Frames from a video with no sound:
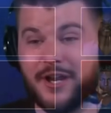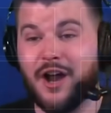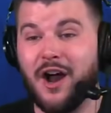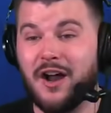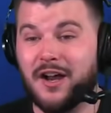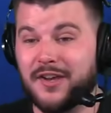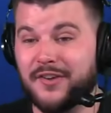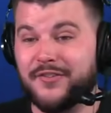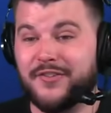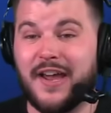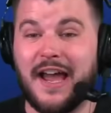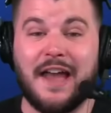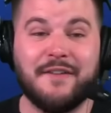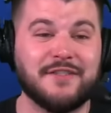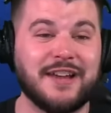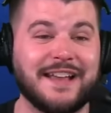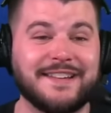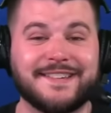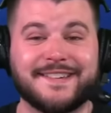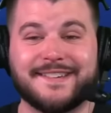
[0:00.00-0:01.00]
Hawkins. I've
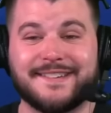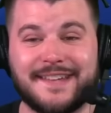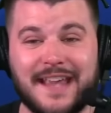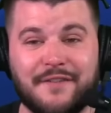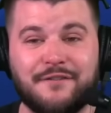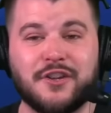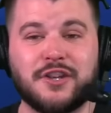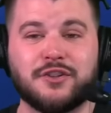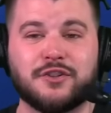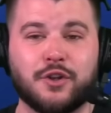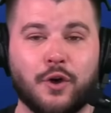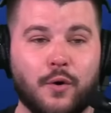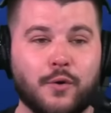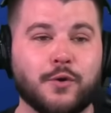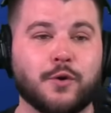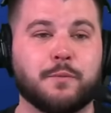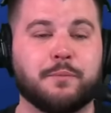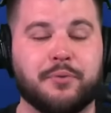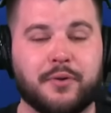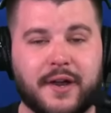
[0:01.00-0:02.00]
got seven
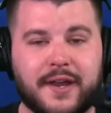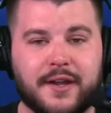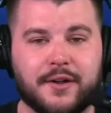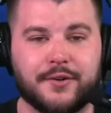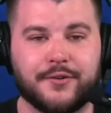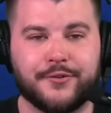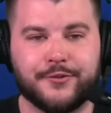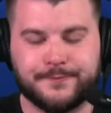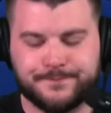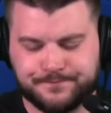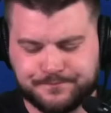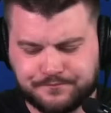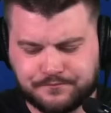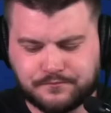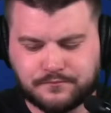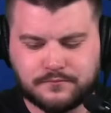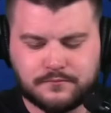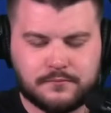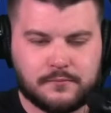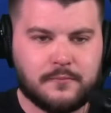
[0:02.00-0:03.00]
total players
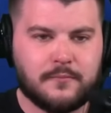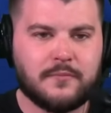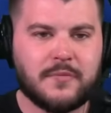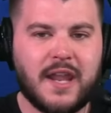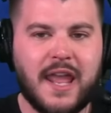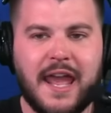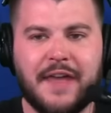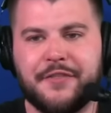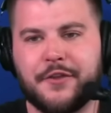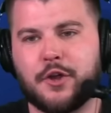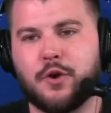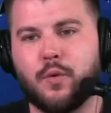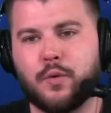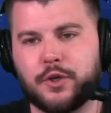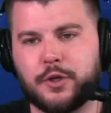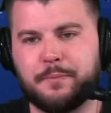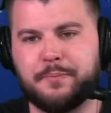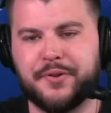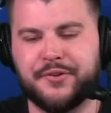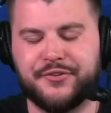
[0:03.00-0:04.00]
at the
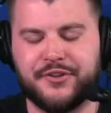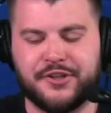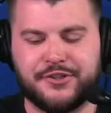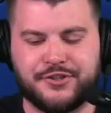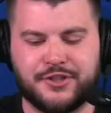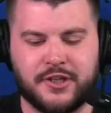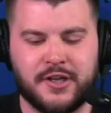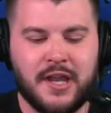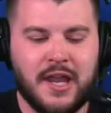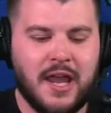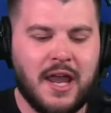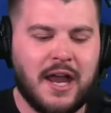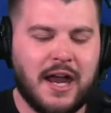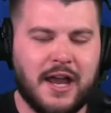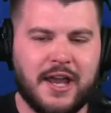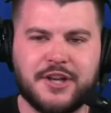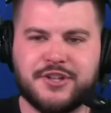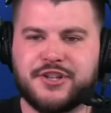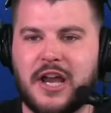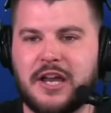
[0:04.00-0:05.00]
corner position.
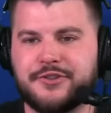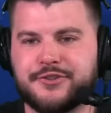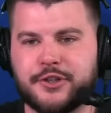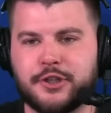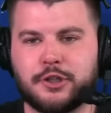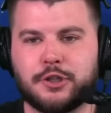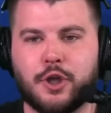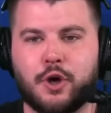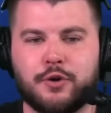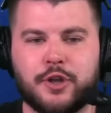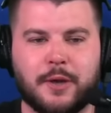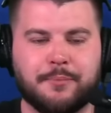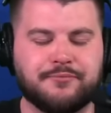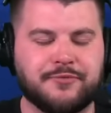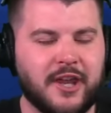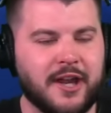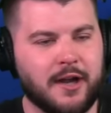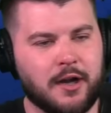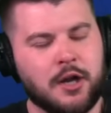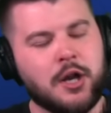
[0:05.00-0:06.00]
I think Giants are going to load up
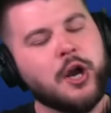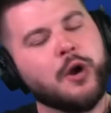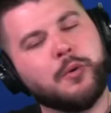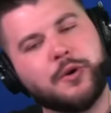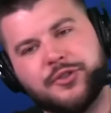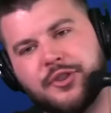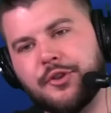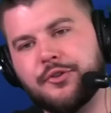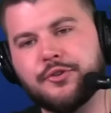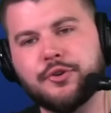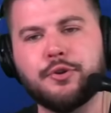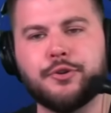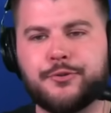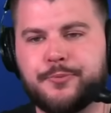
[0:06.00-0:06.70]
there with these new